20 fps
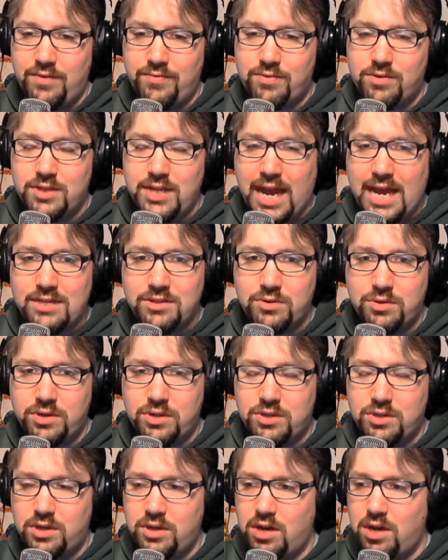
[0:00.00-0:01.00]
of course at
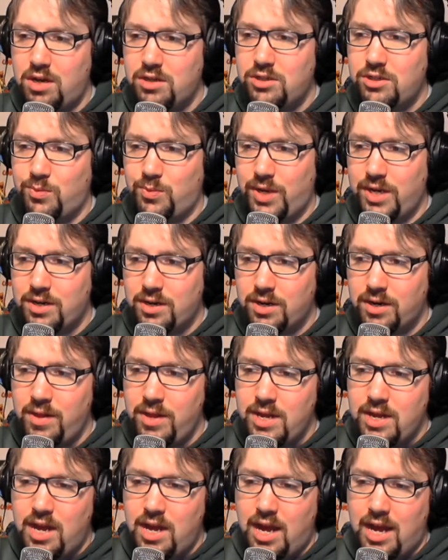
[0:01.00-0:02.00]
Sorgatron on Twitter.
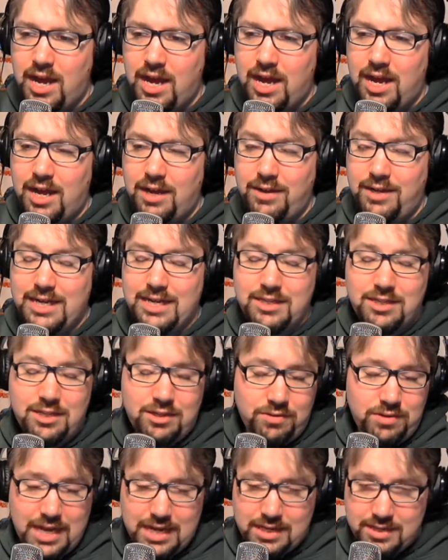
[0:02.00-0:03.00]

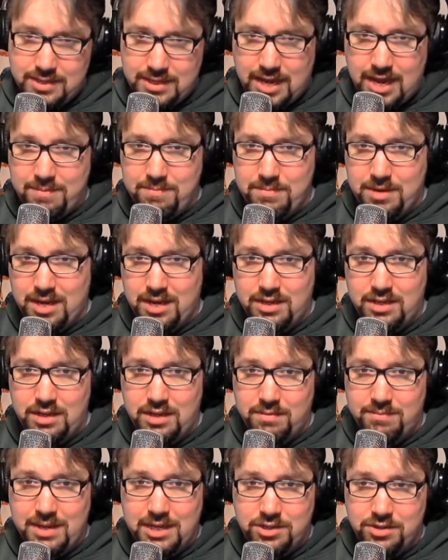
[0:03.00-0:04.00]
Until next time,
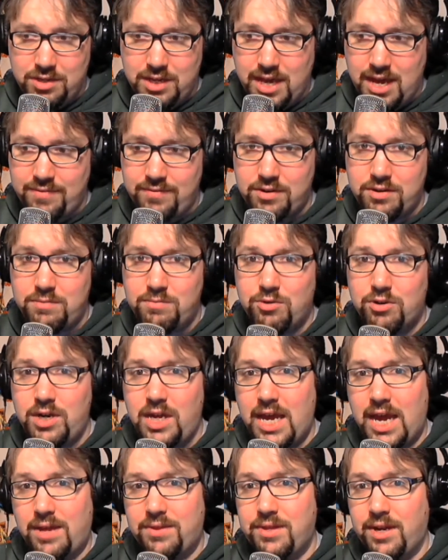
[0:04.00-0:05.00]
make sure you have a good
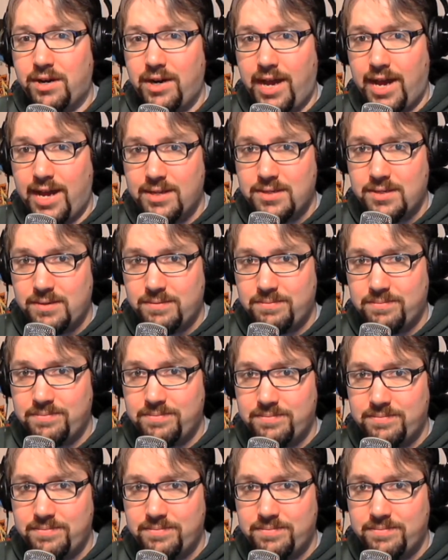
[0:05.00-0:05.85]
morning out there, guys.